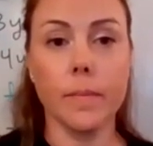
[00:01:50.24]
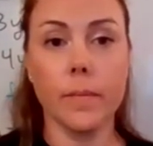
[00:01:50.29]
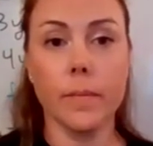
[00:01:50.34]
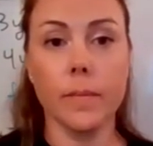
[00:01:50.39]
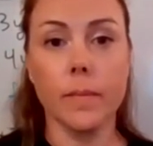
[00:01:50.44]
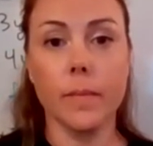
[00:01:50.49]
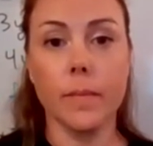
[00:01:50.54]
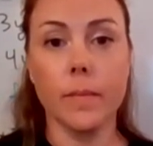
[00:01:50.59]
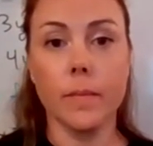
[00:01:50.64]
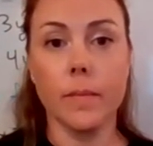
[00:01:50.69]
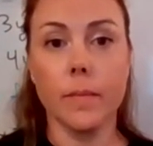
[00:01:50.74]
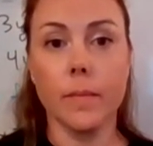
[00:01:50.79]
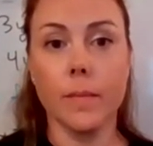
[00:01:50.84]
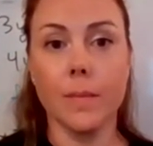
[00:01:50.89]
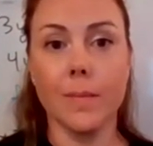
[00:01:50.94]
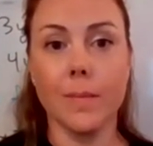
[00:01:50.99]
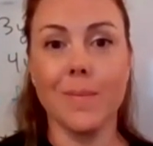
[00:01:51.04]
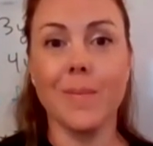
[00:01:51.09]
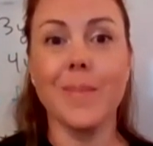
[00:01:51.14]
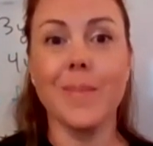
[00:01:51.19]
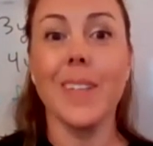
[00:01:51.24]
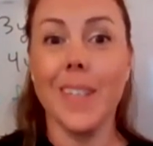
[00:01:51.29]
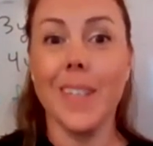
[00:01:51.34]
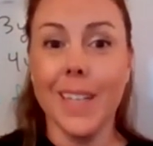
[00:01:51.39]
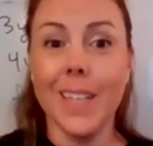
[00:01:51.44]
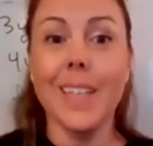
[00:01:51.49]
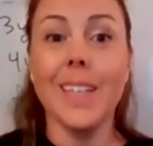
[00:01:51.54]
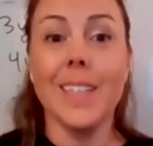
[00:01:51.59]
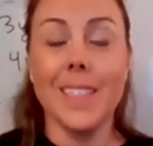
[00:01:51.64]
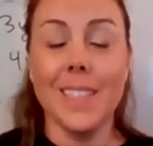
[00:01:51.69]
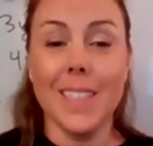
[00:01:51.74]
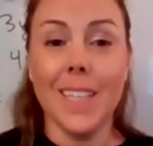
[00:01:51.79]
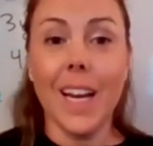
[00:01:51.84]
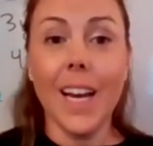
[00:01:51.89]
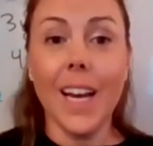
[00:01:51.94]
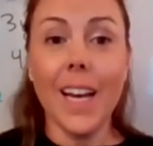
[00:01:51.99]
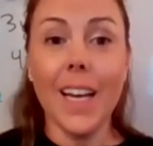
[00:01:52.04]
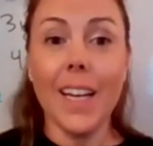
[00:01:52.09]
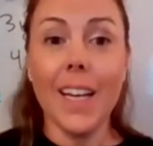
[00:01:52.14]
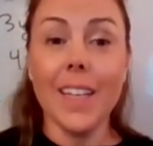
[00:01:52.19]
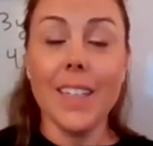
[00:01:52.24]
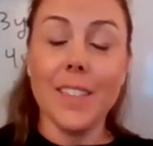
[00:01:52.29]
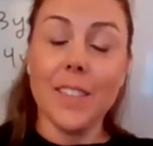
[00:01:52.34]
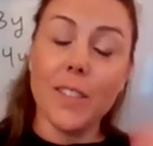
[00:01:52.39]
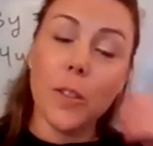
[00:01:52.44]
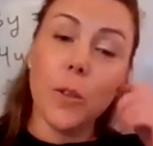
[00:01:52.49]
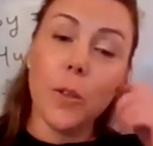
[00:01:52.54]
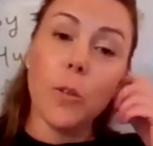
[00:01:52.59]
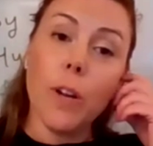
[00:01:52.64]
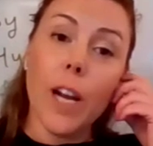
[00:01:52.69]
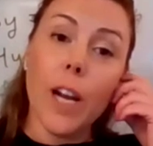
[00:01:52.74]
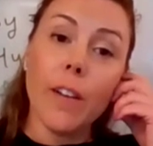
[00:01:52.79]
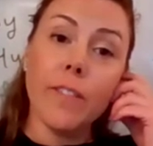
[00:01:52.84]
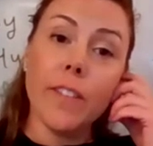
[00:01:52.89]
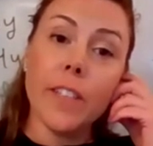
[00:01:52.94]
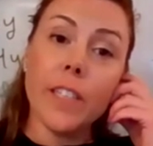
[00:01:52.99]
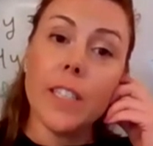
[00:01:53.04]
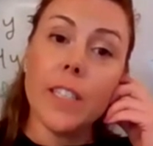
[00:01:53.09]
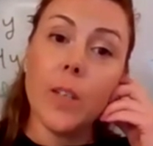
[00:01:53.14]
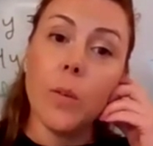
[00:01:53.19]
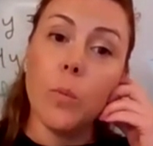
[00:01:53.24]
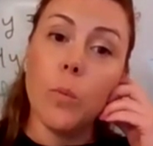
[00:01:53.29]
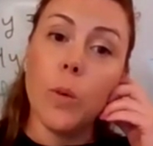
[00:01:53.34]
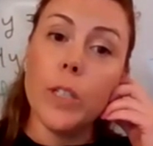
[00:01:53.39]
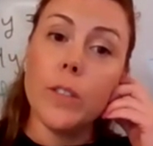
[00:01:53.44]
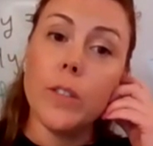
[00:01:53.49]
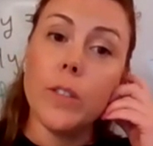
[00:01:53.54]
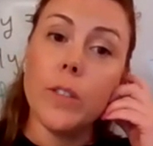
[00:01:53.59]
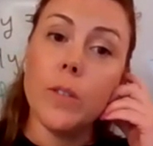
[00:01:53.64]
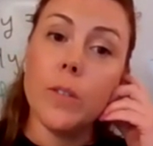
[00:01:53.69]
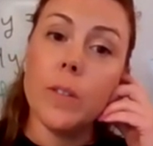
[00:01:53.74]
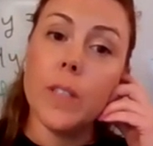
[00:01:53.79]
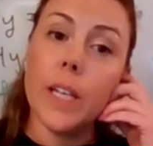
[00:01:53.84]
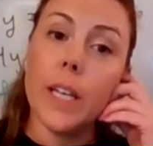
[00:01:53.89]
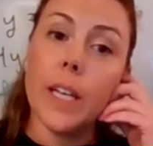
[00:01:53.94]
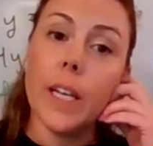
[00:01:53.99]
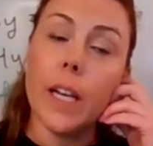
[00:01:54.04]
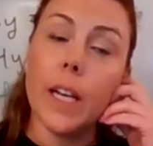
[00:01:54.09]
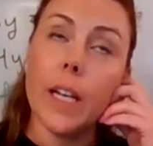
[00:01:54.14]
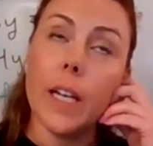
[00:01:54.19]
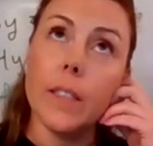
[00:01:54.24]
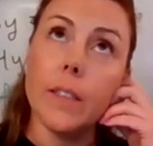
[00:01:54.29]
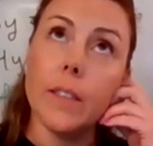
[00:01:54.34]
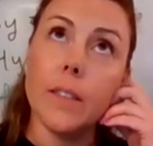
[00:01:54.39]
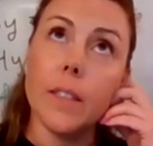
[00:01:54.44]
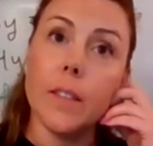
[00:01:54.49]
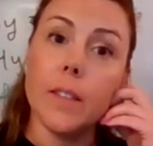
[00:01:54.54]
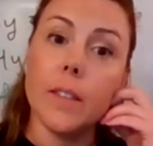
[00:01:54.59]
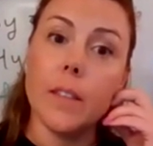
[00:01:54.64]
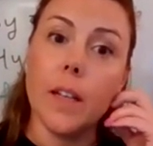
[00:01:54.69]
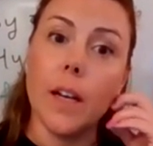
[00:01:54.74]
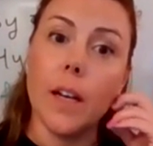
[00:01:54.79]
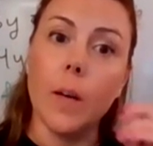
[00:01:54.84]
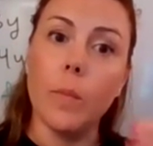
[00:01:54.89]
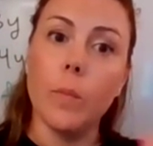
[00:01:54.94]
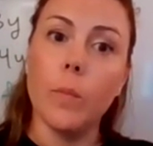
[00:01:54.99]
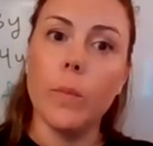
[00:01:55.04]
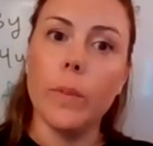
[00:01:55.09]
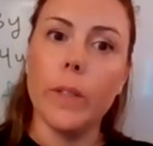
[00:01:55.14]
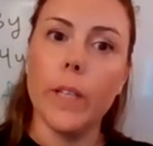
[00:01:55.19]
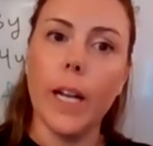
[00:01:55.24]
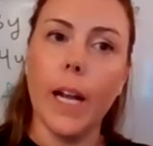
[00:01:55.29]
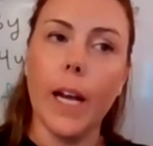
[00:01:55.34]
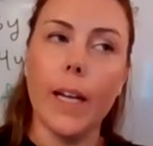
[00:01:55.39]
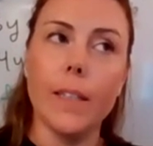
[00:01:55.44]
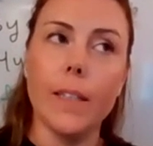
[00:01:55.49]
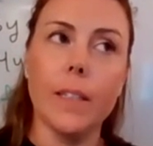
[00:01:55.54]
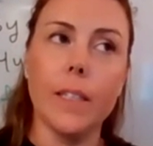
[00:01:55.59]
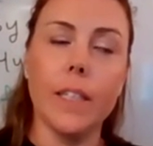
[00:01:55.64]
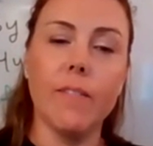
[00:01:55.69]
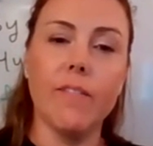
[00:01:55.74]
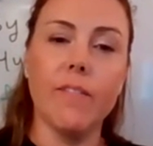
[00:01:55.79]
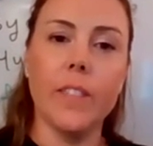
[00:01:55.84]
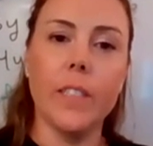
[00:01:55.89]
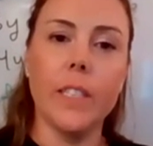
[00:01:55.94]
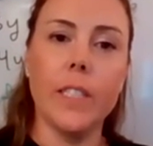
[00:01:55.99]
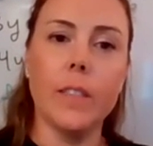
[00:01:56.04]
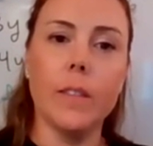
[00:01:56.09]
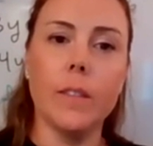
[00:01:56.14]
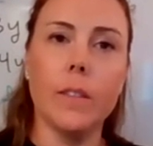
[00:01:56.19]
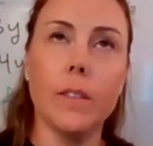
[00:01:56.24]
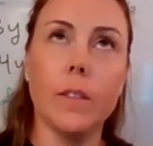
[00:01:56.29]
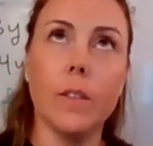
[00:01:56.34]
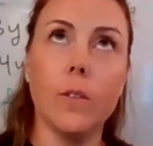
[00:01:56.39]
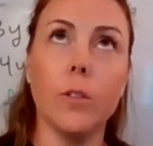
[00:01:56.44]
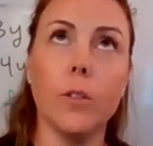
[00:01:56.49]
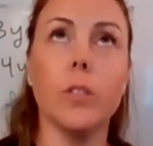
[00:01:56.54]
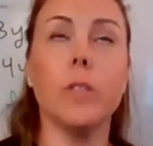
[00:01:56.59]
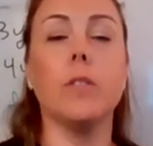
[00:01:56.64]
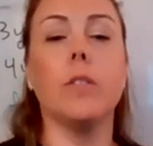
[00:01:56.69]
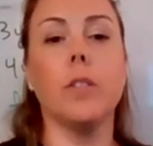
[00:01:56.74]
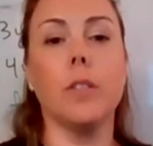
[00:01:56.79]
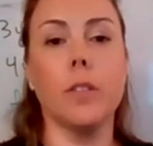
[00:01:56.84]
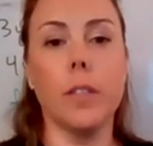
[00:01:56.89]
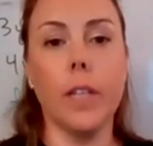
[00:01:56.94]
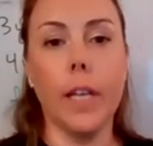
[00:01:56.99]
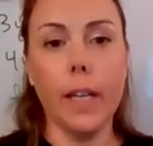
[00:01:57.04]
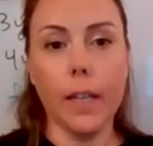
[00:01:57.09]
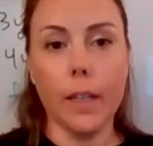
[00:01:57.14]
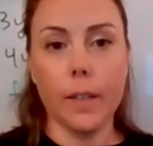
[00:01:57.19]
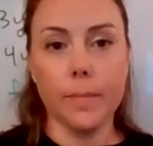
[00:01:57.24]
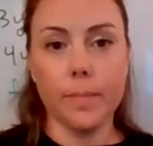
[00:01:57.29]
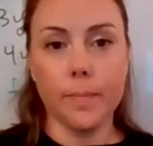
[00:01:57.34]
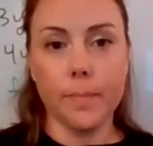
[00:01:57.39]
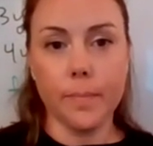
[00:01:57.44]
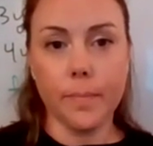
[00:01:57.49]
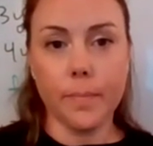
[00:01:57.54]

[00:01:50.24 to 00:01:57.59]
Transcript: Infinite solutions. So graphically, what do you think a system that has infinite solutions looks like?